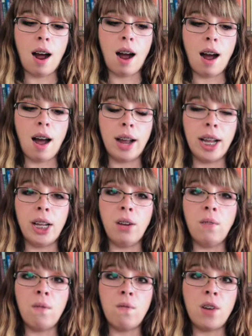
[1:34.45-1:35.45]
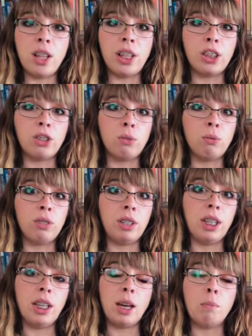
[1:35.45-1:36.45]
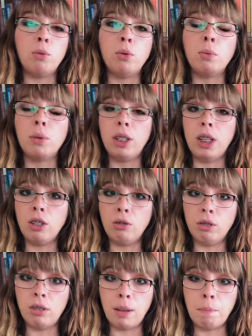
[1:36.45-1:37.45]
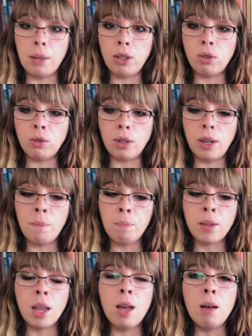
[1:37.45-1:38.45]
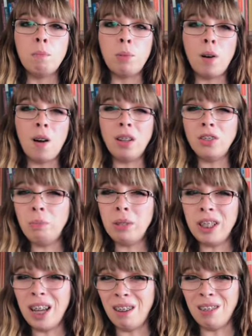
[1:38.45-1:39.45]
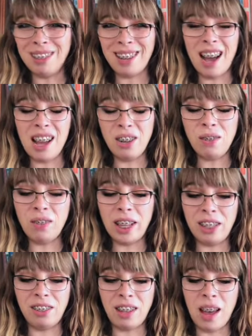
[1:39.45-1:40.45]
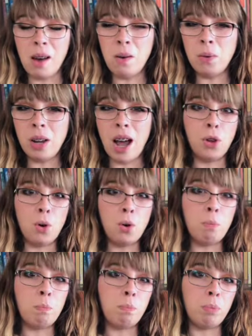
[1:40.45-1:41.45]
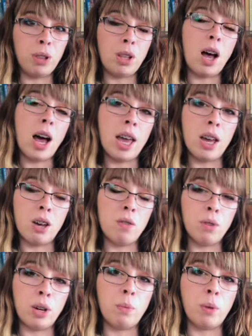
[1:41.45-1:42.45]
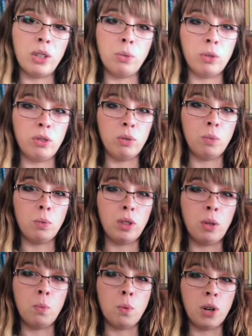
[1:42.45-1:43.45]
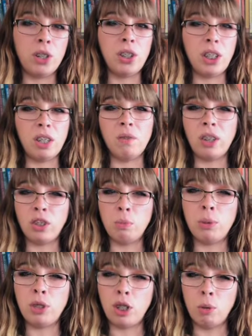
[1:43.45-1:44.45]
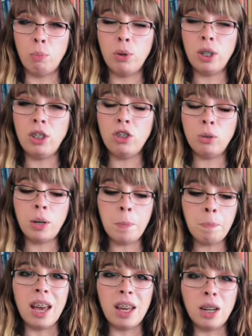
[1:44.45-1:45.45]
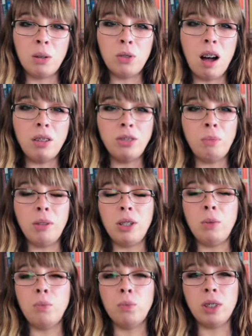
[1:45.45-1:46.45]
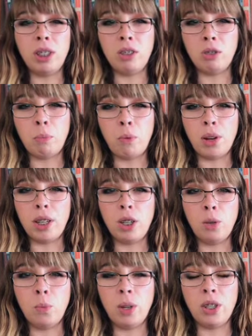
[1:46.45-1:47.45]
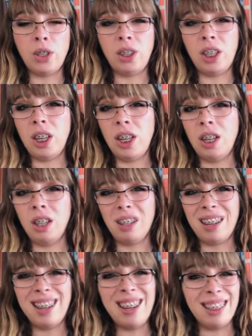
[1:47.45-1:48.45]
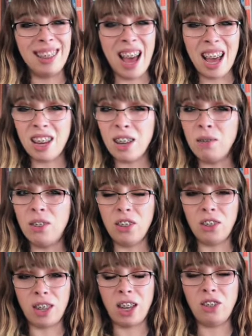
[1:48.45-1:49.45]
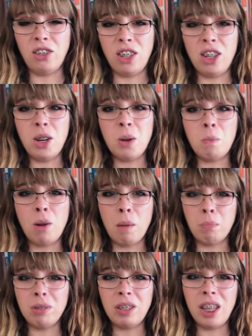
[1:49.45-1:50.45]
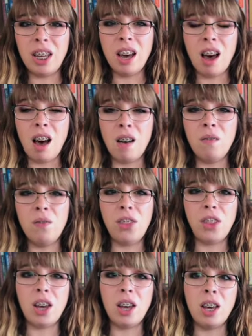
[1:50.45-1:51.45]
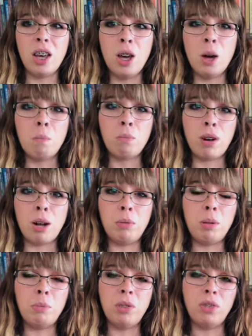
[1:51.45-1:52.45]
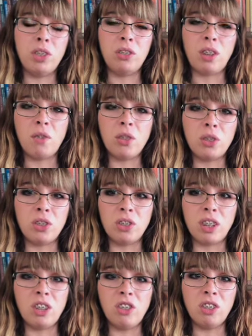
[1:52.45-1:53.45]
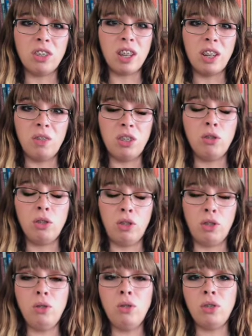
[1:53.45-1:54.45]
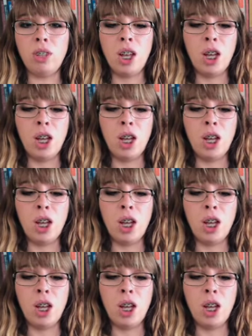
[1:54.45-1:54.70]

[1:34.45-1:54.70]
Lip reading: I felt like this was leading up to a really interesting mystery, but ultimately I was kind of let down. The whole plot of what it was wasn't really worth the investment that you put into it, and I was ultimately really disappointed with the kind of lack of discussion properly of the problems and philosophical discussions kind of introduced.